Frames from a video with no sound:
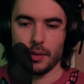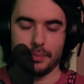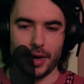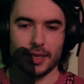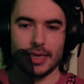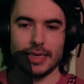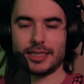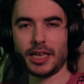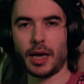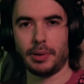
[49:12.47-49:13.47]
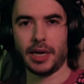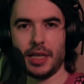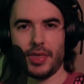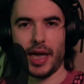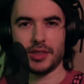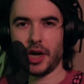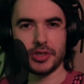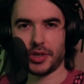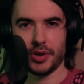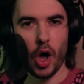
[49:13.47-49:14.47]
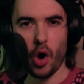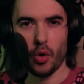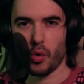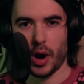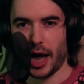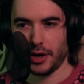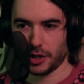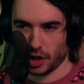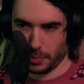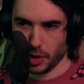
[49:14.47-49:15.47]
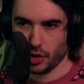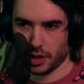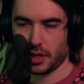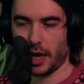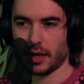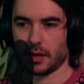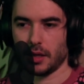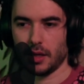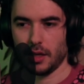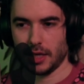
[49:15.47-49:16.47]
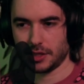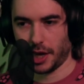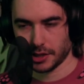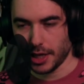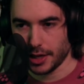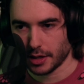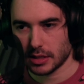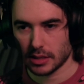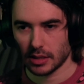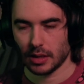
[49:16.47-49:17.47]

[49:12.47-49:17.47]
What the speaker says: But he's somebody that doesn't know how to communicate his ideas.